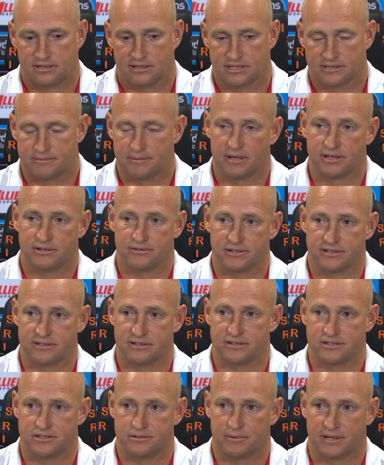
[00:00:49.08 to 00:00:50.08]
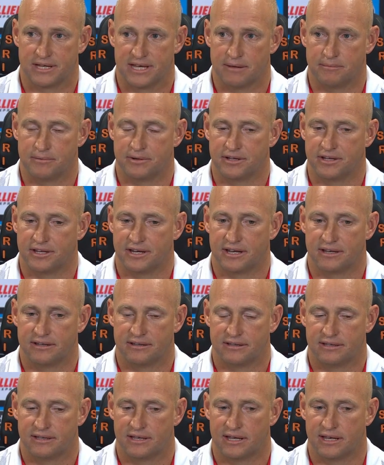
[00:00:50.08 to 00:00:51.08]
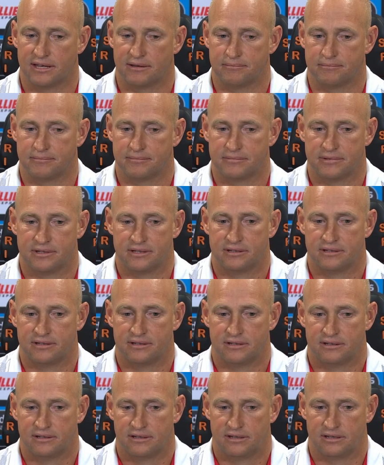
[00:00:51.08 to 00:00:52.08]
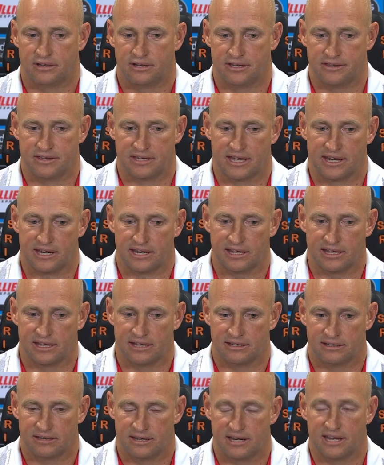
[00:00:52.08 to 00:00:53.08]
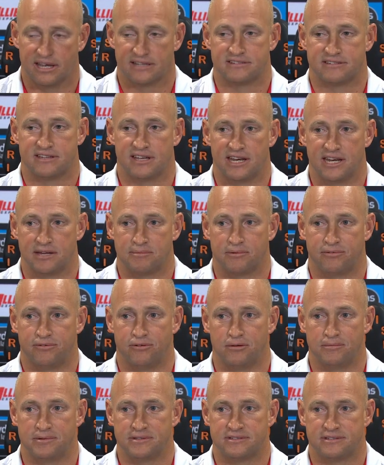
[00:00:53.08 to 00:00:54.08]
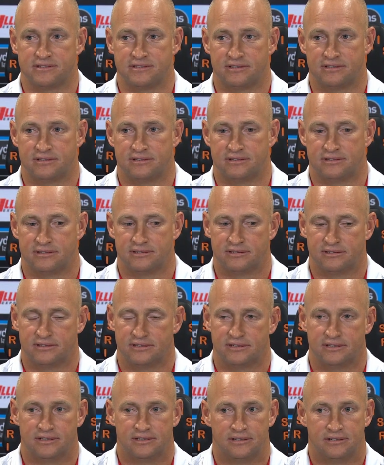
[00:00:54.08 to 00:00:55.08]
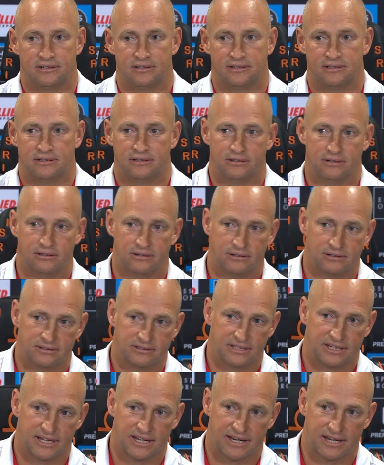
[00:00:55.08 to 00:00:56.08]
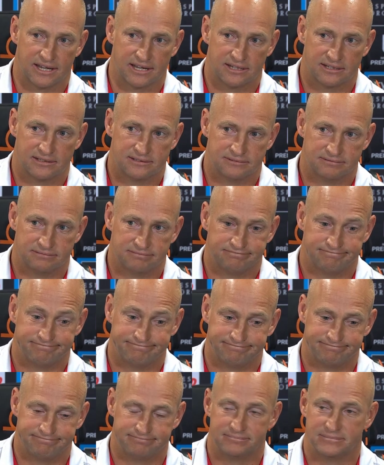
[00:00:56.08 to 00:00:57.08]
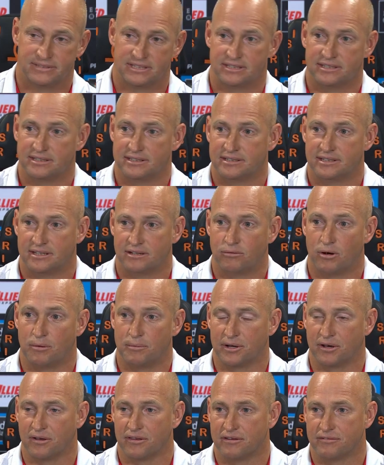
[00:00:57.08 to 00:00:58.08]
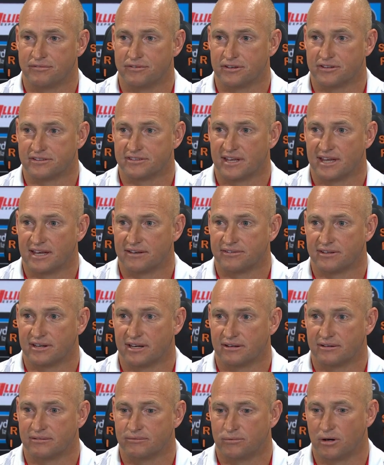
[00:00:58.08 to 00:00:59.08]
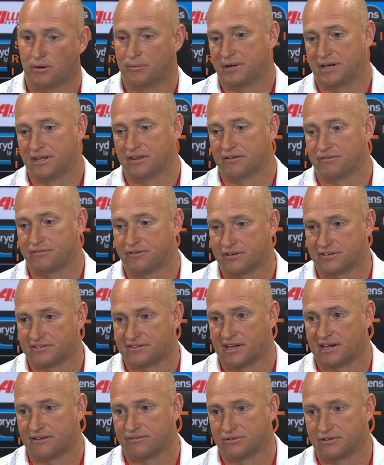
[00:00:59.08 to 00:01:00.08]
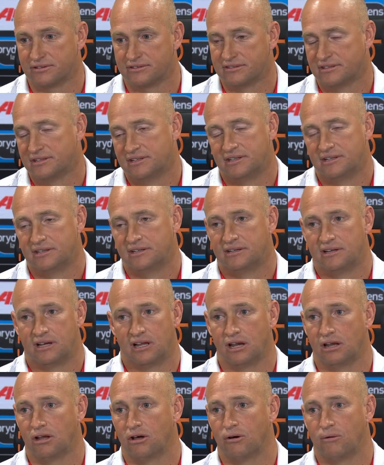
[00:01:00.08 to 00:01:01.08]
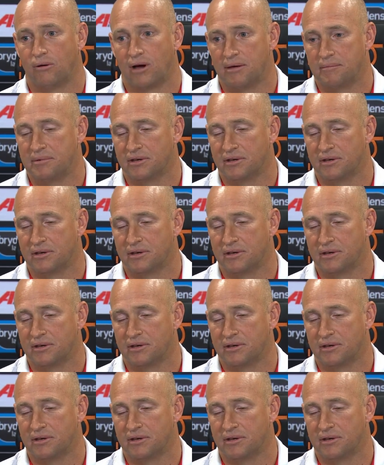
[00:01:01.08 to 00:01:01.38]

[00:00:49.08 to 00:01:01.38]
I suppose, resolution we come to, you know, um, you're either going to get an outstanding performance, or do you get a what we got in the first half, you know, and what we did in the first half was a long way